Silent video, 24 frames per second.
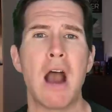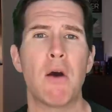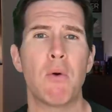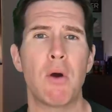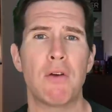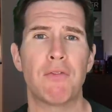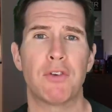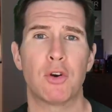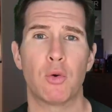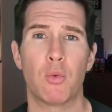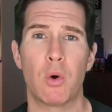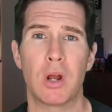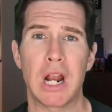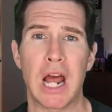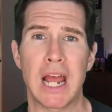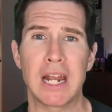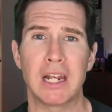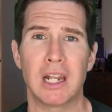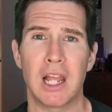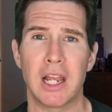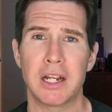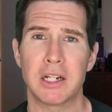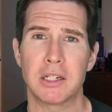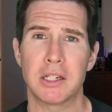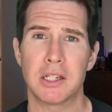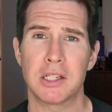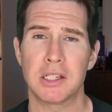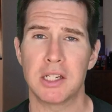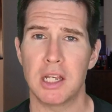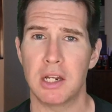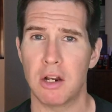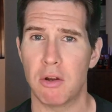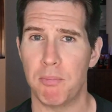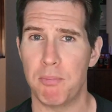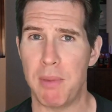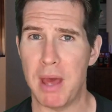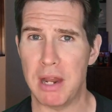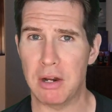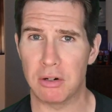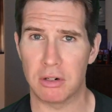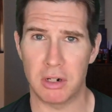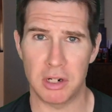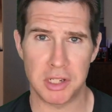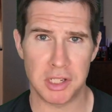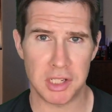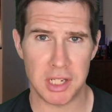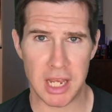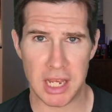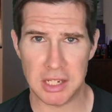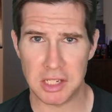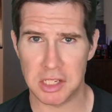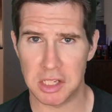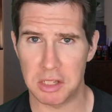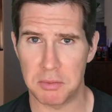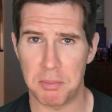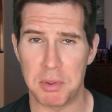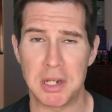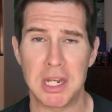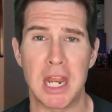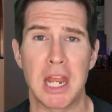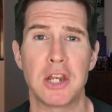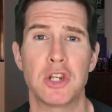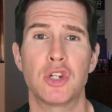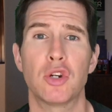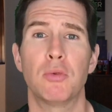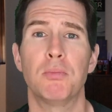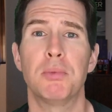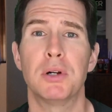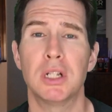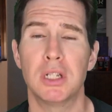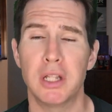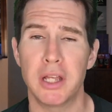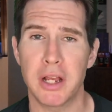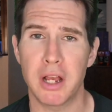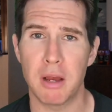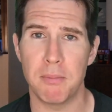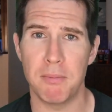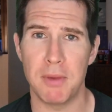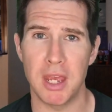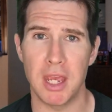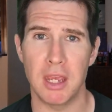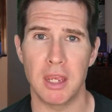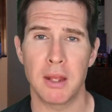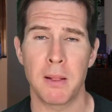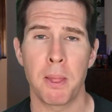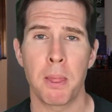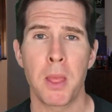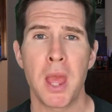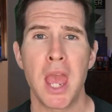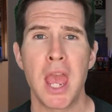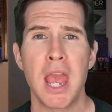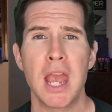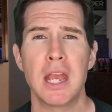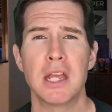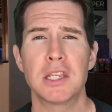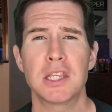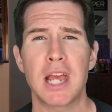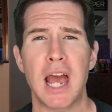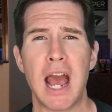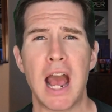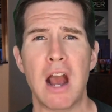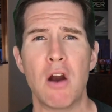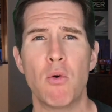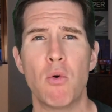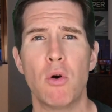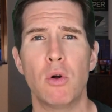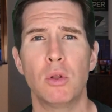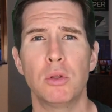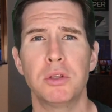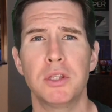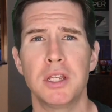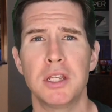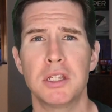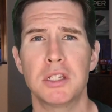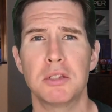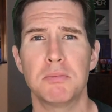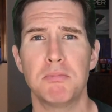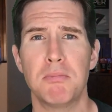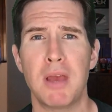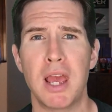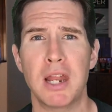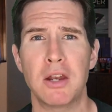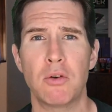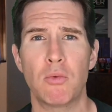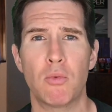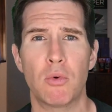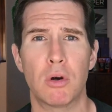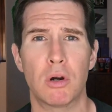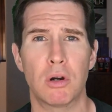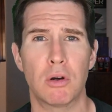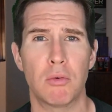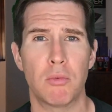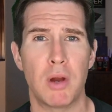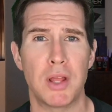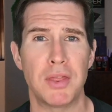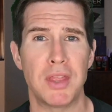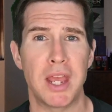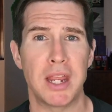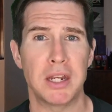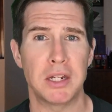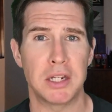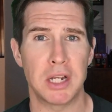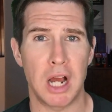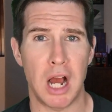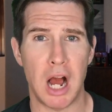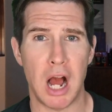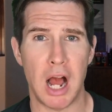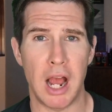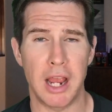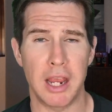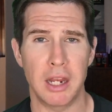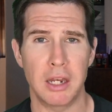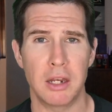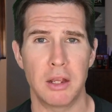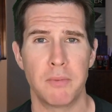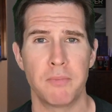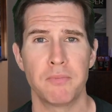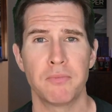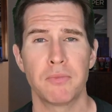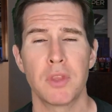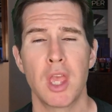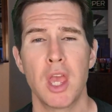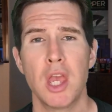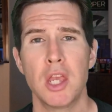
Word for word: However, what I'd like to see to better assess potential polygamy is how old these men were when they died.